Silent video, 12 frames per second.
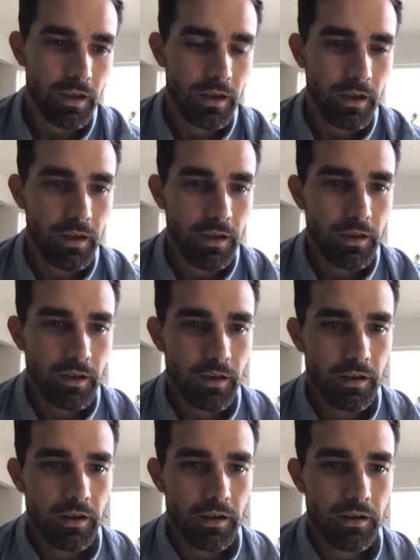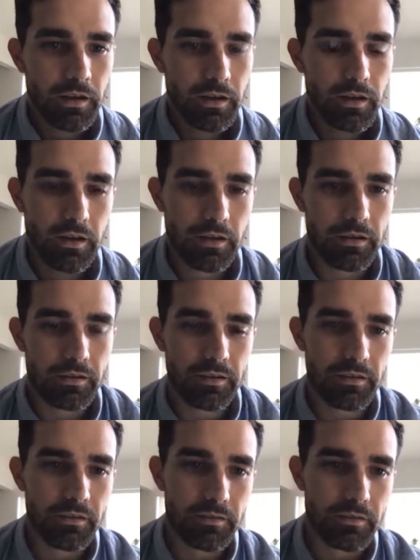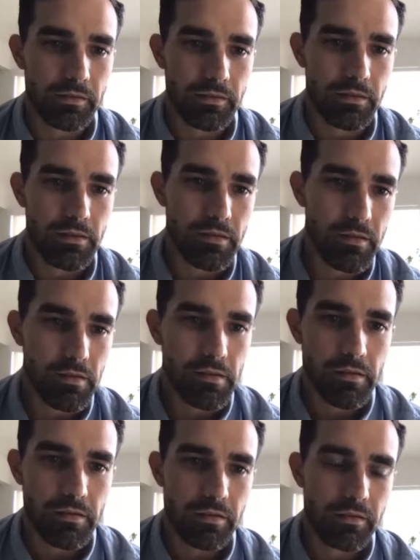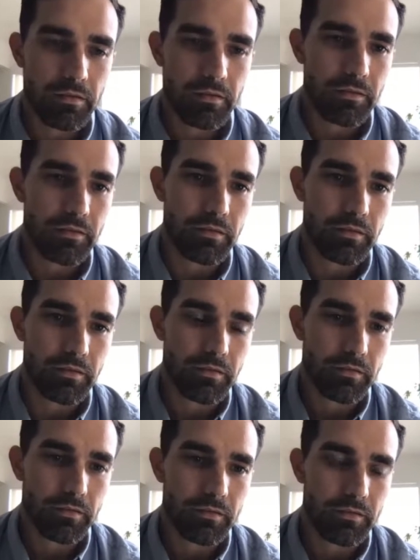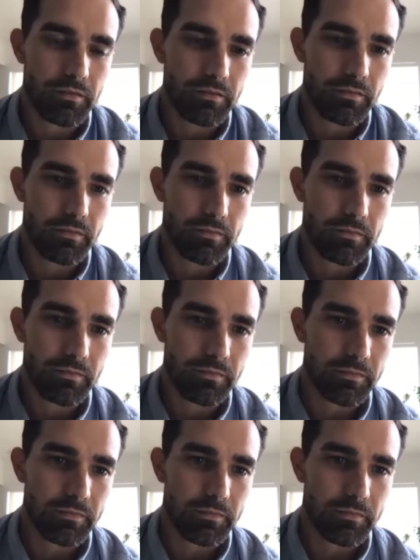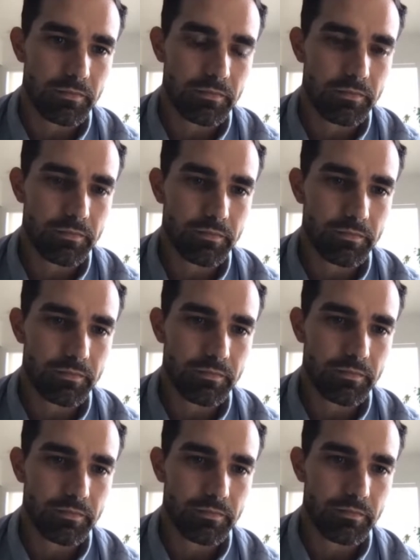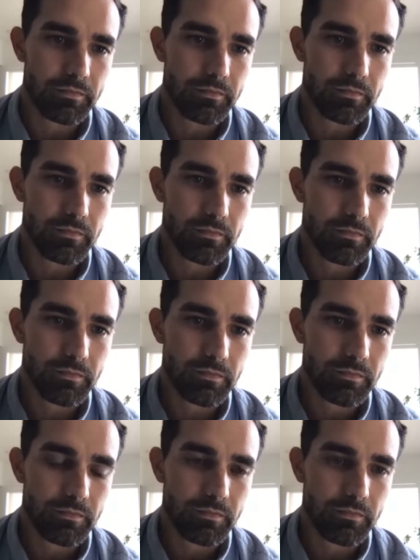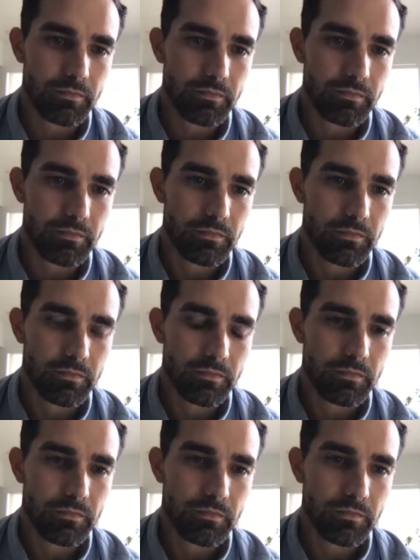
(not speaking)